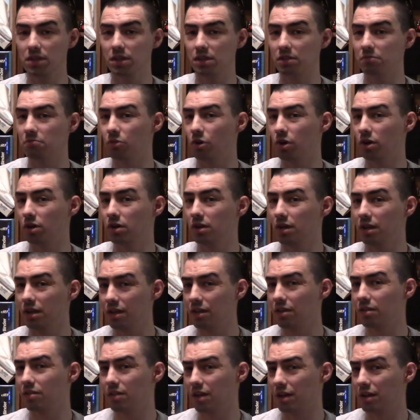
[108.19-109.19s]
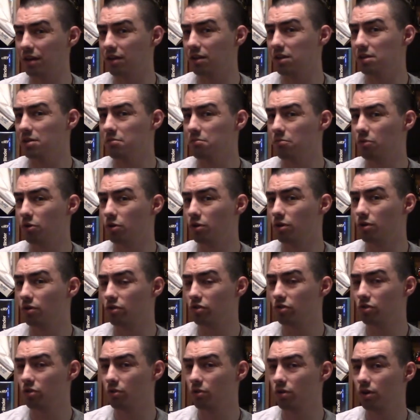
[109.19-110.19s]
One is technically more
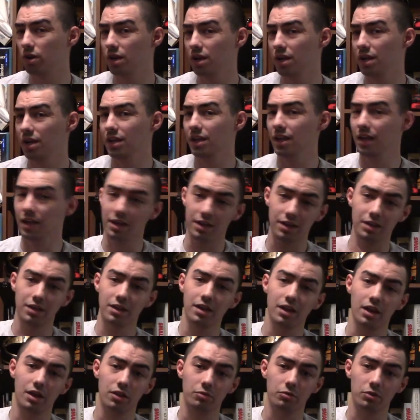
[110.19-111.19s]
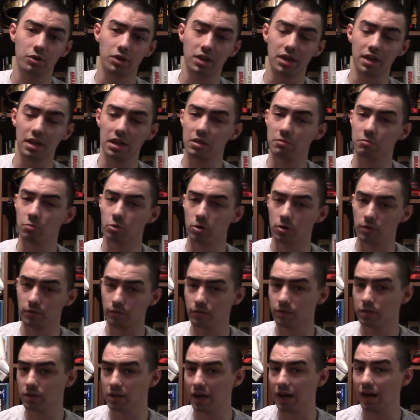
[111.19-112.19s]
story, and the other one is more of
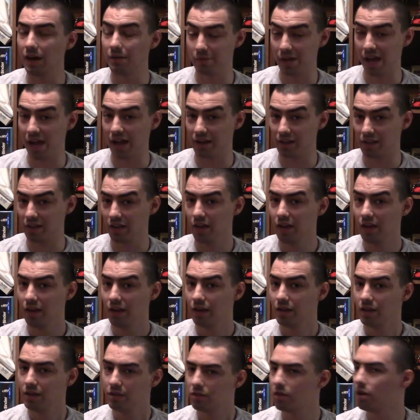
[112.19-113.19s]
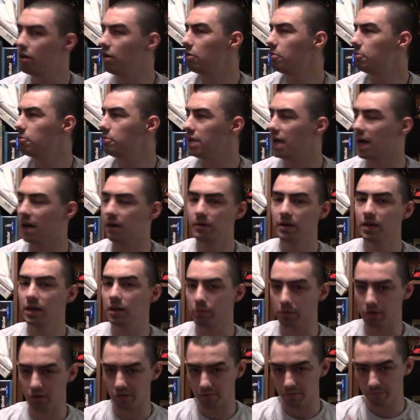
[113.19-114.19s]
combat. So, yeah,
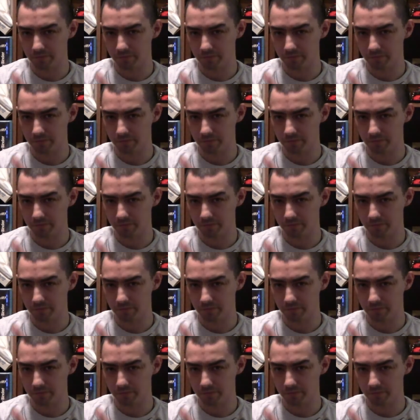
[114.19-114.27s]
anyways.